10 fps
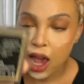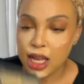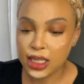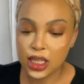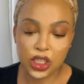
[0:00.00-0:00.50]

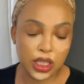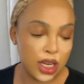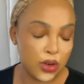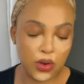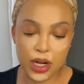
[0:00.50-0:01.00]
It's in the
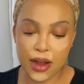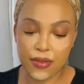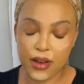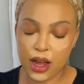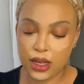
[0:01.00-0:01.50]
shade
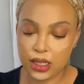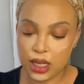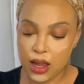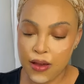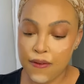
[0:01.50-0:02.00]
Kunafa
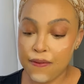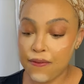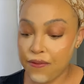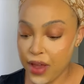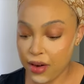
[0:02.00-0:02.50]

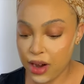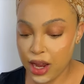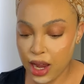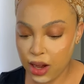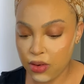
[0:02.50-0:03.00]
very
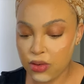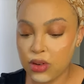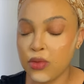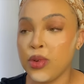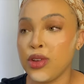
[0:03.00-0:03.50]
yellow
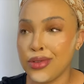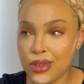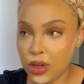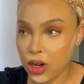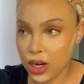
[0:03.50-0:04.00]
could be
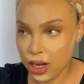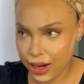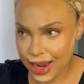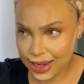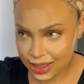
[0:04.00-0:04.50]
used on
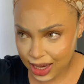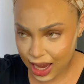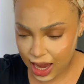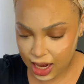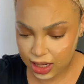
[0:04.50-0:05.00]
light
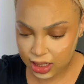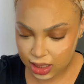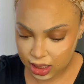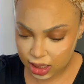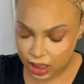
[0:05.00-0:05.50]
and
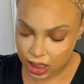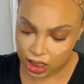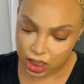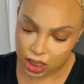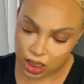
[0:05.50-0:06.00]

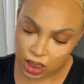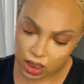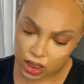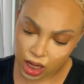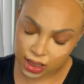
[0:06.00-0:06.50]

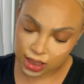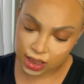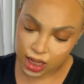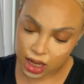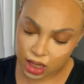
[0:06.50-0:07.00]
dark
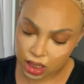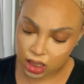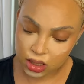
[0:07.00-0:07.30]
skin